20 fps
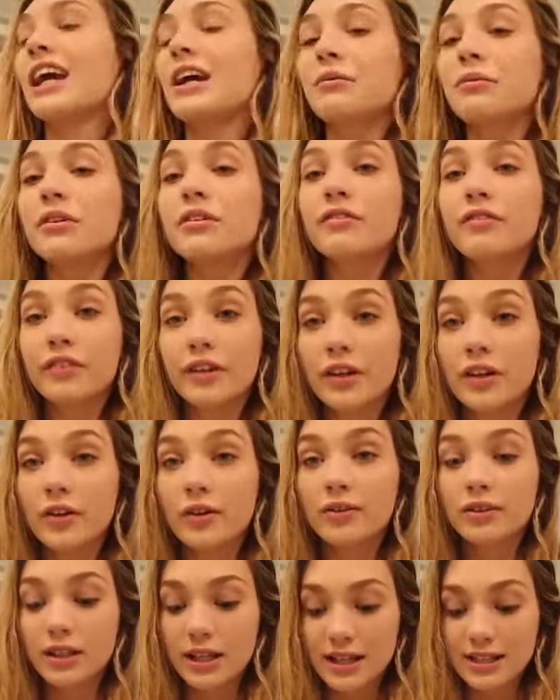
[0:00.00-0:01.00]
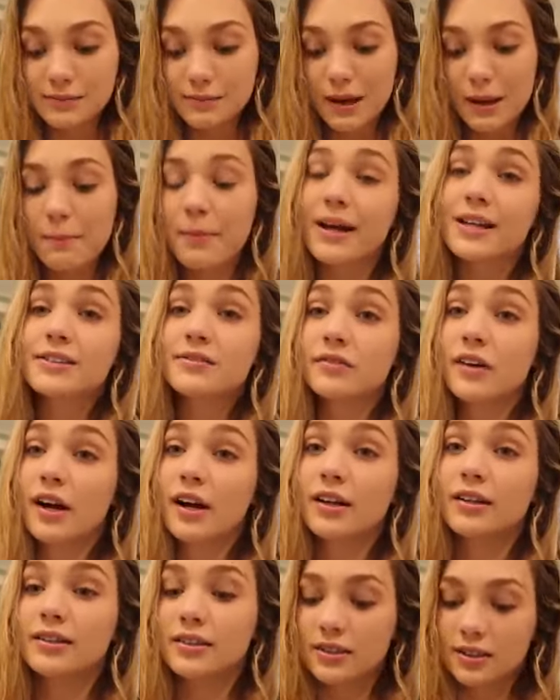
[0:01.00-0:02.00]
Cameron Field is my best
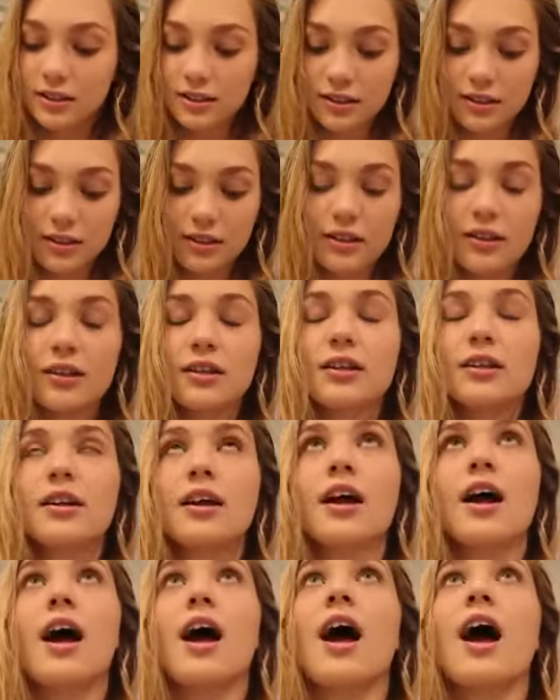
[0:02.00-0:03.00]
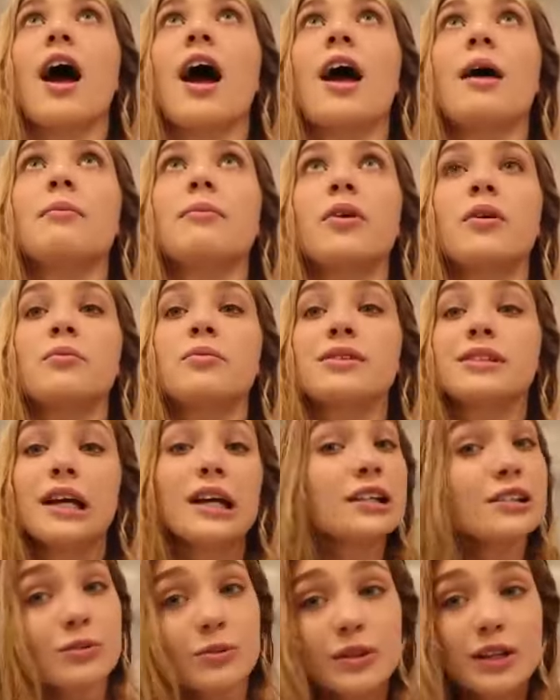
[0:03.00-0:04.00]
friend. I'm
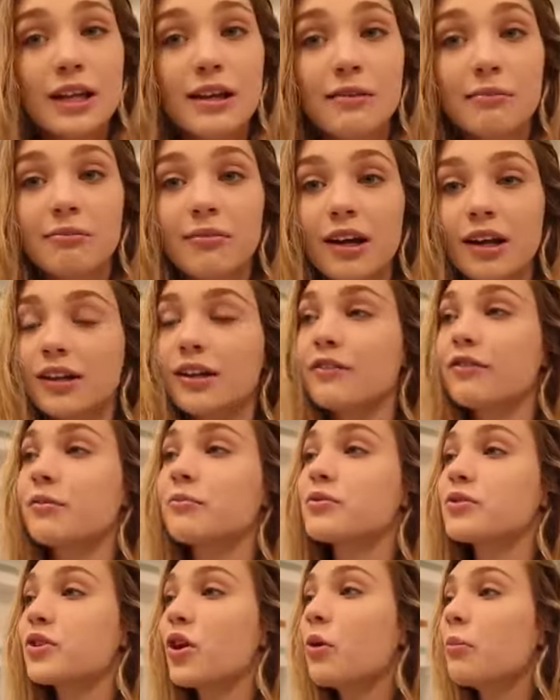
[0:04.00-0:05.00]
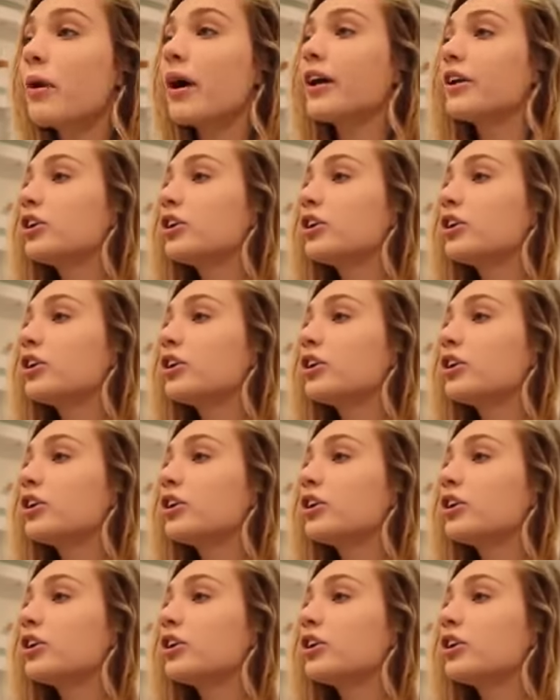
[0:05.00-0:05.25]
obsessed with him. I love him so